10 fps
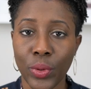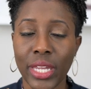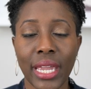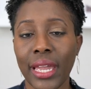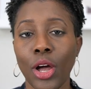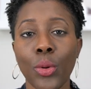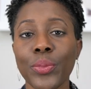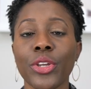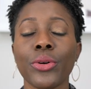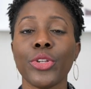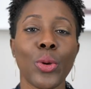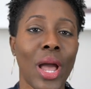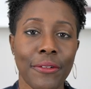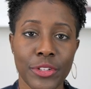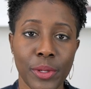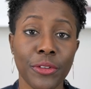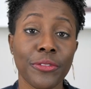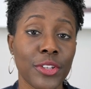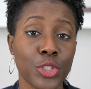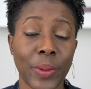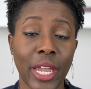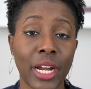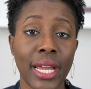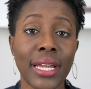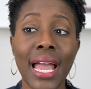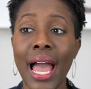We can't help you. You have to be a foster parent.